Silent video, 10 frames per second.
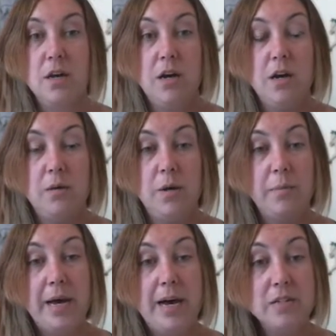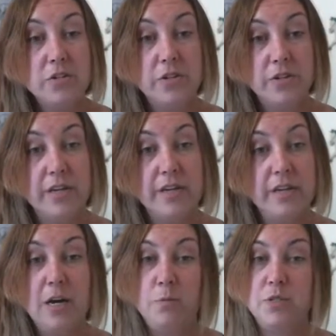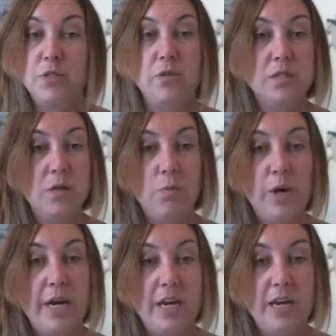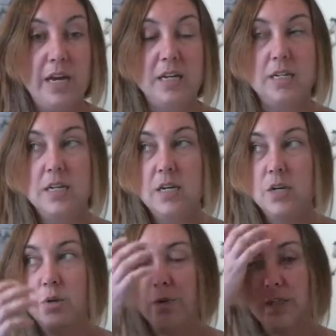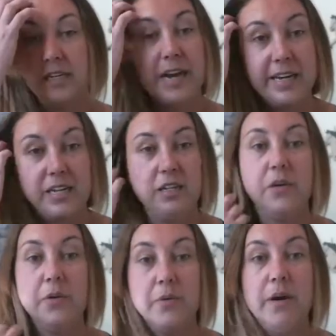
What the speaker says: a pastor that helped you in some way and really guided you.